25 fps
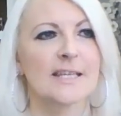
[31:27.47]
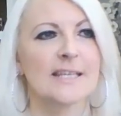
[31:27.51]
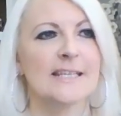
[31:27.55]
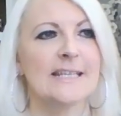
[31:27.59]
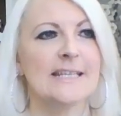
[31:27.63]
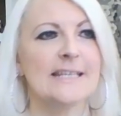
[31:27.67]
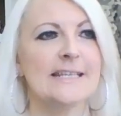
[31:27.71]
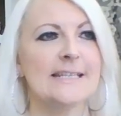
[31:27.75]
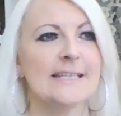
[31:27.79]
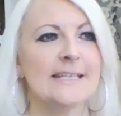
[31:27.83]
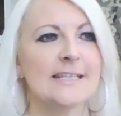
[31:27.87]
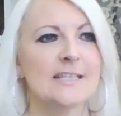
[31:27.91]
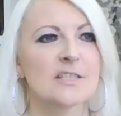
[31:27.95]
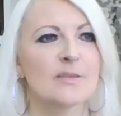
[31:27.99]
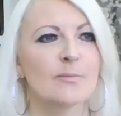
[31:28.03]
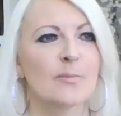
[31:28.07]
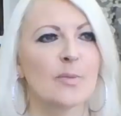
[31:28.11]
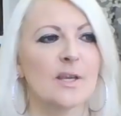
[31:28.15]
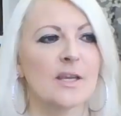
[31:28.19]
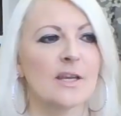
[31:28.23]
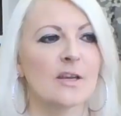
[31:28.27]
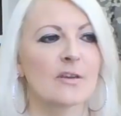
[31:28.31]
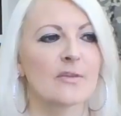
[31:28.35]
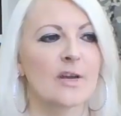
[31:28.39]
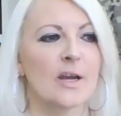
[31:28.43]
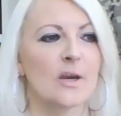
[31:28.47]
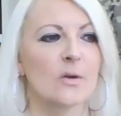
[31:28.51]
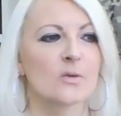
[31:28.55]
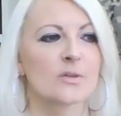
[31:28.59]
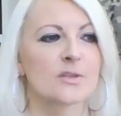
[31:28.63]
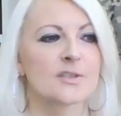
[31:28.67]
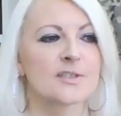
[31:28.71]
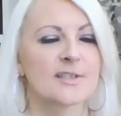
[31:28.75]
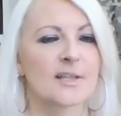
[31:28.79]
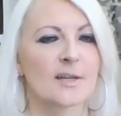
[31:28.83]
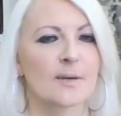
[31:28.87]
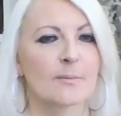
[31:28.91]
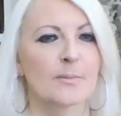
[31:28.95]
You need to be around
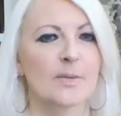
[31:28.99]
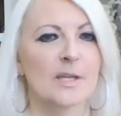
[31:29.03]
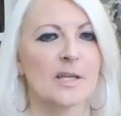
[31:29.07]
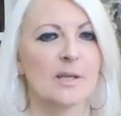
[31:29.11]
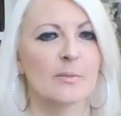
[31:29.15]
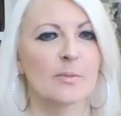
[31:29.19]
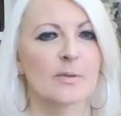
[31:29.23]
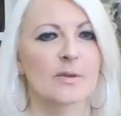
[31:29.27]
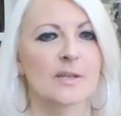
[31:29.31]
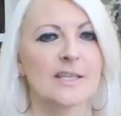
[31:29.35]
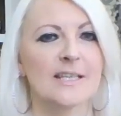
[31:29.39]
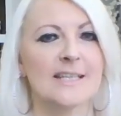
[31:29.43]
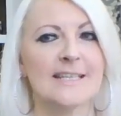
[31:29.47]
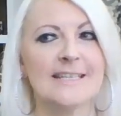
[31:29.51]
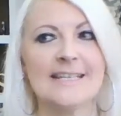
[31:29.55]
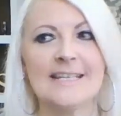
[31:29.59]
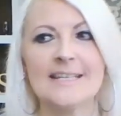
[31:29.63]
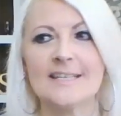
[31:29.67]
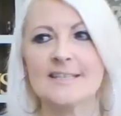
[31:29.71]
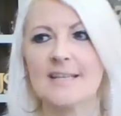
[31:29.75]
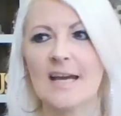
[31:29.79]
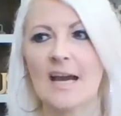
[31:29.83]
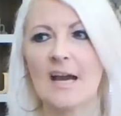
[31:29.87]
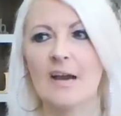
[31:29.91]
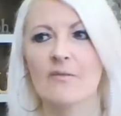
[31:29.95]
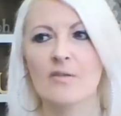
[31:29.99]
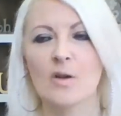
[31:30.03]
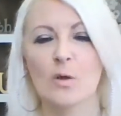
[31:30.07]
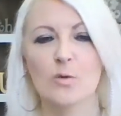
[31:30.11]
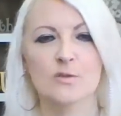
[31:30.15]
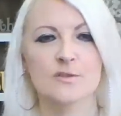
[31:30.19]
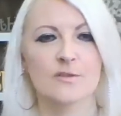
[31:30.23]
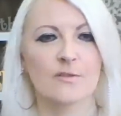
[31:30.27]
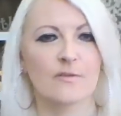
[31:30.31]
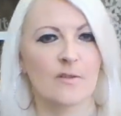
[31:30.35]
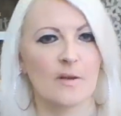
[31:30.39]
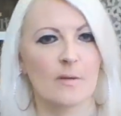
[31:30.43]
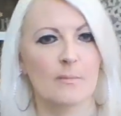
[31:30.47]
certain people. You need to have
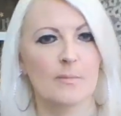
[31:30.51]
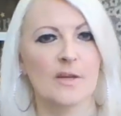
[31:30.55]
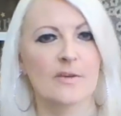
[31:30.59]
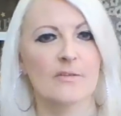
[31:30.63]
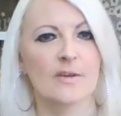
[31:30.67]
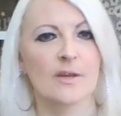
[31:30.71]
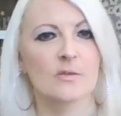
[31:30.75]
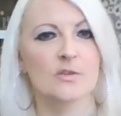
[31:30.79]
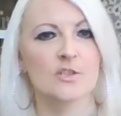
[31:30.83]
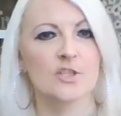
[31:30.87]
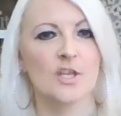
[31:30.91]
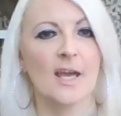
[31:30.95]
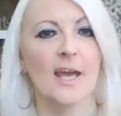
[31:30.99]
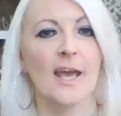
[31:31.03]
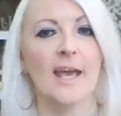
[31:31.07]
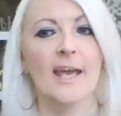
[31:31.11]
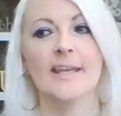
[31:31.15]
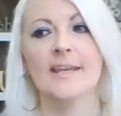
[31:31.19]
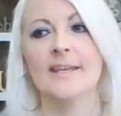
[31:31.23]
loads of family around you.